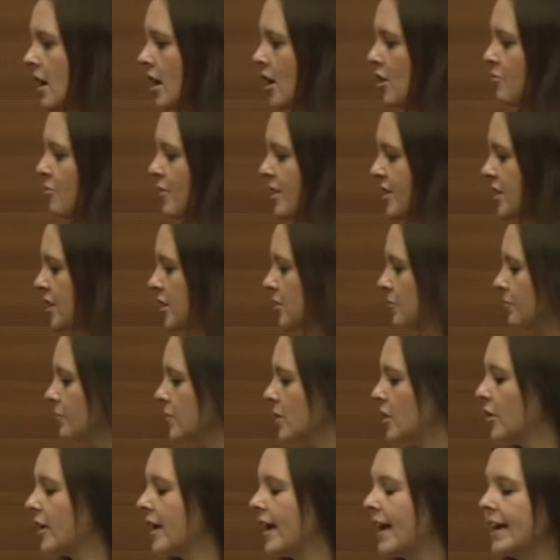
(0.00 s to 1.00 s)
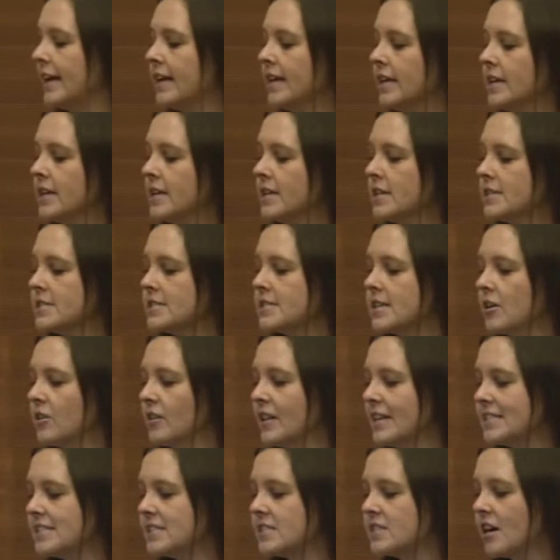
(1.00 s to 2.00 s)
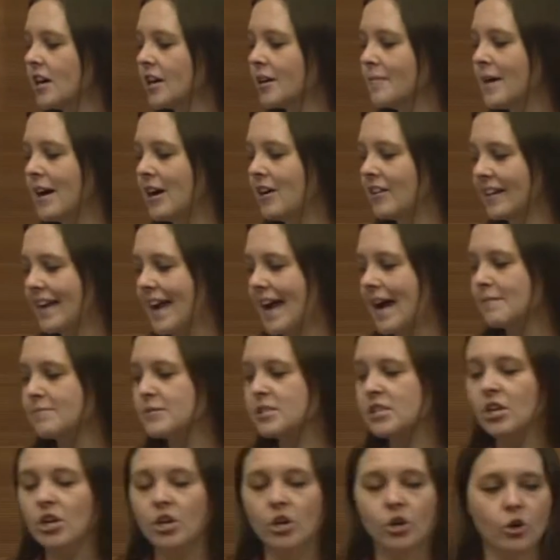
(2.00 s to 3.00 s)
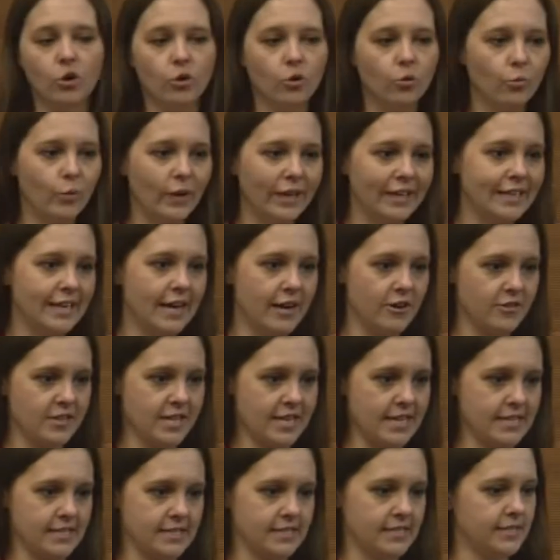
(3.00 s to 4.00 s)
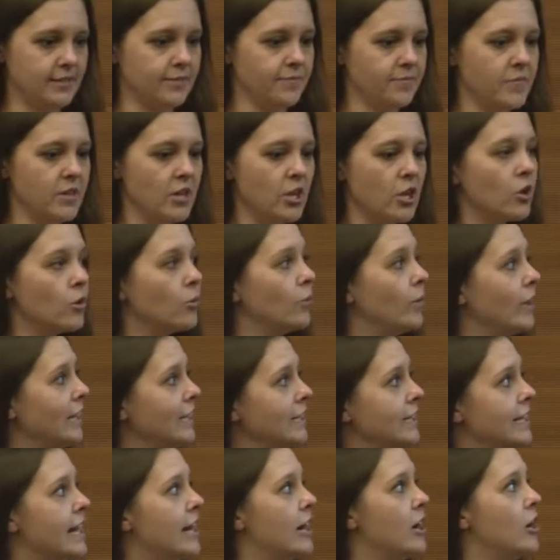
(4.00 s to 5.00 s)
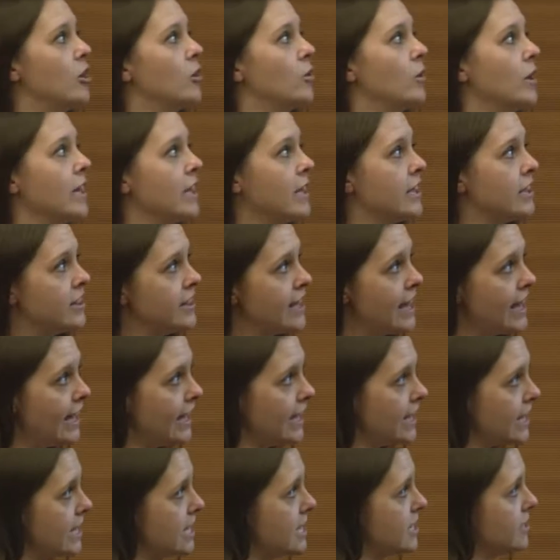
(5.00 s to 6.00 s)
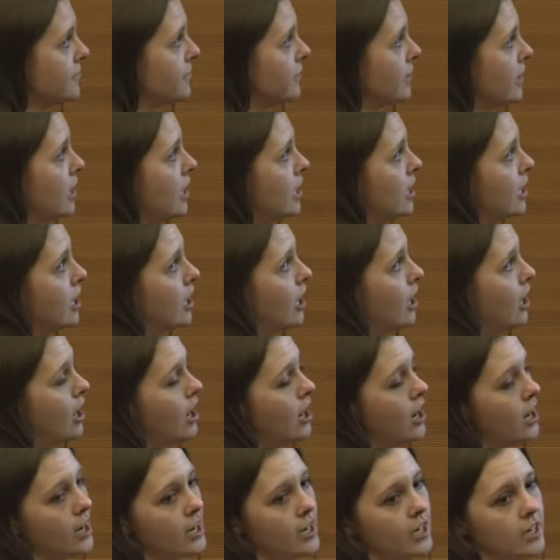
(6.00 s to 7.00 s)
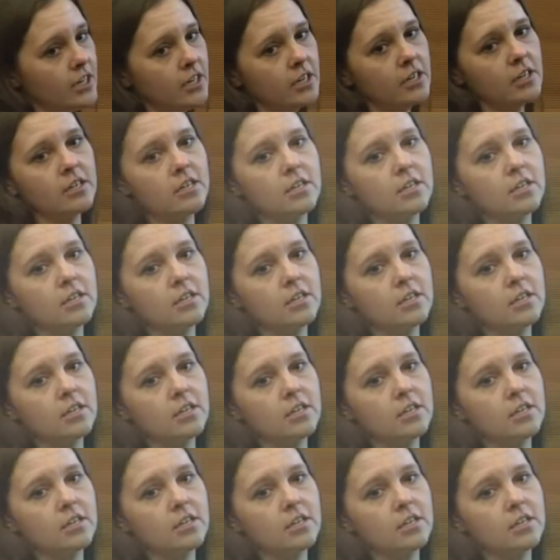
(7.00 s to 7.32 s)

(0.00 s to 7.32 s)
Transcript: home with you okay so let's talk about gaps we know this we know that if our